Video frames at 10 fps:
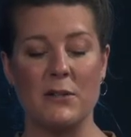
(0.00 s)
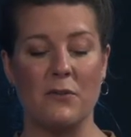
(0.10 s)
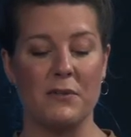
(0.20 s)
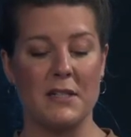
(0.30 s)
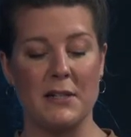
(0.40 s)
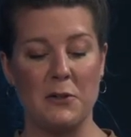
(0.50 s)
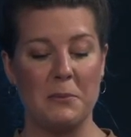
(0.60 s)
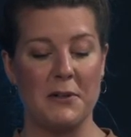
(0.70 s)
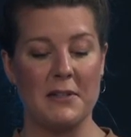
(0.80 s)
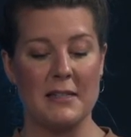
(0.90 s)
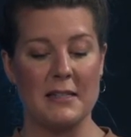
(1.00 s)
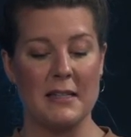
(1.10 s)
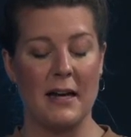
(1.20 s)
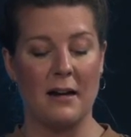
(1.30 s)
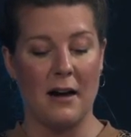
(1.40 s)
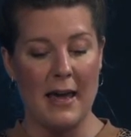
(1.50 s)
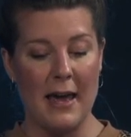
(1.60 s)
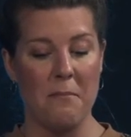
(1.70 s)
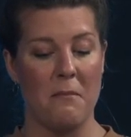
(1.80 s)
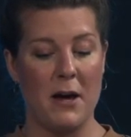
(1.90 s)
sovereignty almost. It's like I
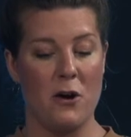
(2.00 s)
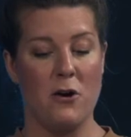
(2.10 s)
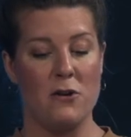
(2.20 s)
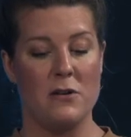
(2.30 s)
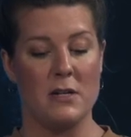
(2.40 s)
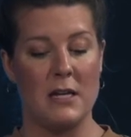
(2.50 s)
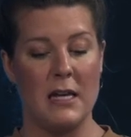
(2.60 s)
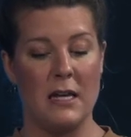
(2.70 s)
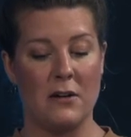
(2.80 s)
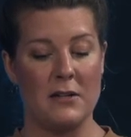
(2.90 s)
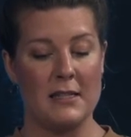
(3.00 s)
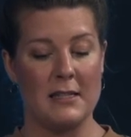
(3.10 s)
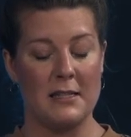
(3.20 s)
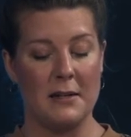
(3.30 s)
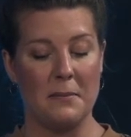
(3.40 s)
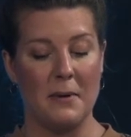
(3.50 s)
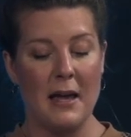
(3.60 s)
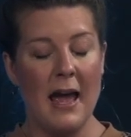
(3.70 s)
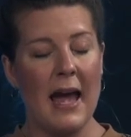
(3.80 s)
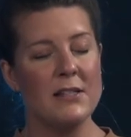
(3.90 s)
am my own ecosystem.
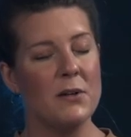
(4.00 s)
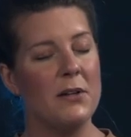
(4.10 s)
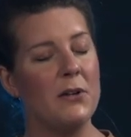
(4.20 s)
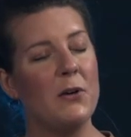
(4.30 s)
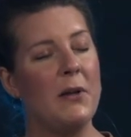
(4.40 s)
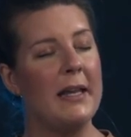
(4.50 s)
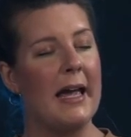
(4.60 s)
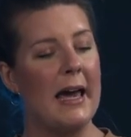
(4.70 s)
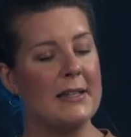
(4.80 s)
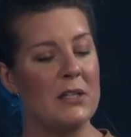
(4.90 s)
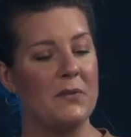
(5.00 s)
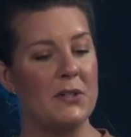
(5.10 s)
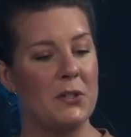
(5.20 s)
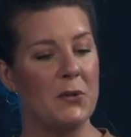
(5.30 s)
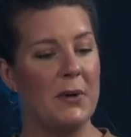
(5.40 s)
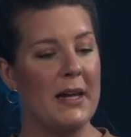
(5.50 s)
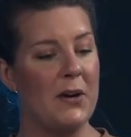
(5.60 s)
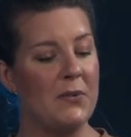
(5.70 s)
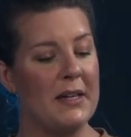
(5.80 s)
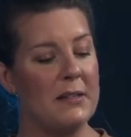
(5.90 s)
And so are you calling out a sort of a degree
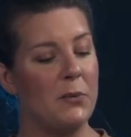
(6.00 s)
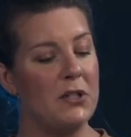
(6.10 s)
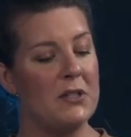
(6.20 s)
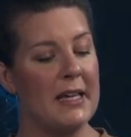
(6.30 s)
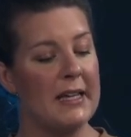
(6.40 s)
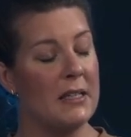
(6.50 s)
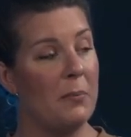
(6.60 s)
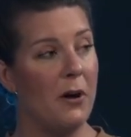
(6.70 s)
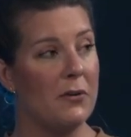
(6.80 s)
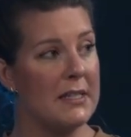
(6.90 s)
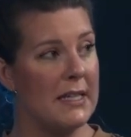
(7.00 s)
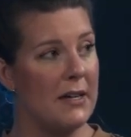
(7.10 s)
of, is it, would you say it's hypocrisy